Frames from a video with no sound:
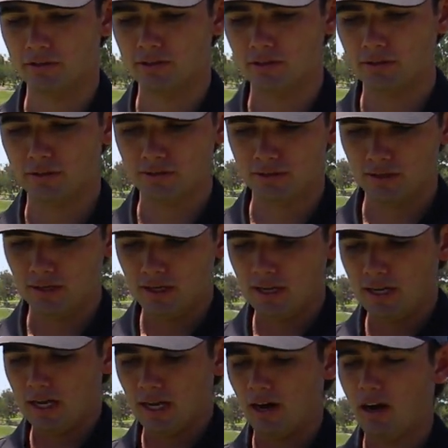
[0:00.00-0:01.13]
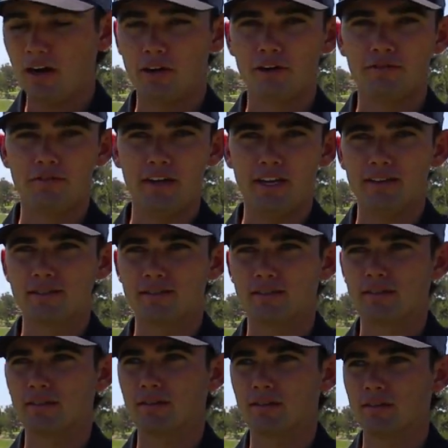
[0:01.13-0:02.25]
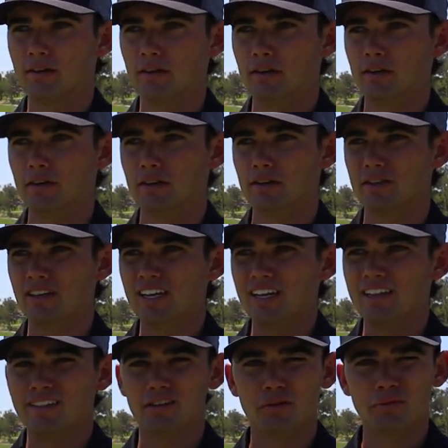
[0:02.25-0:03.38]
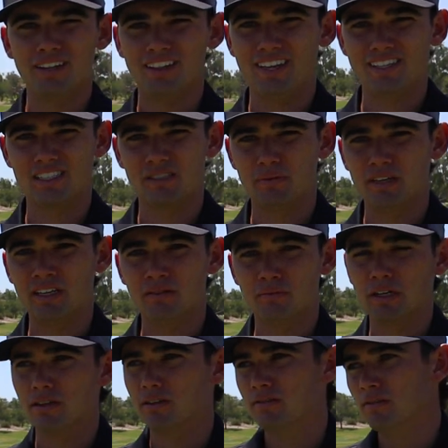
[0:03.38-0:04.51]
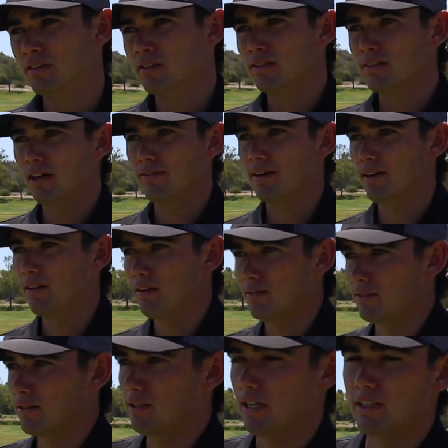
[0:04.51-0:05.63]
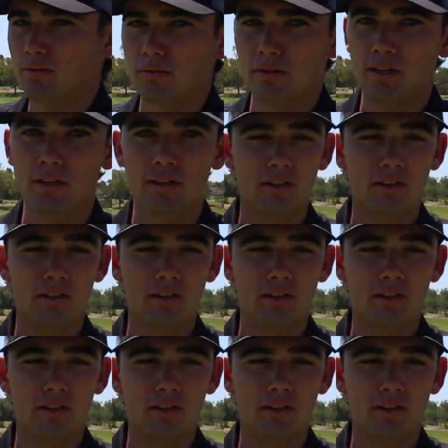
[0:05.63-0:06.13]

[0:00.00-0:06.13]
So it's a hotter face, a uh, little bit less spin, but I've had a lot of success with it.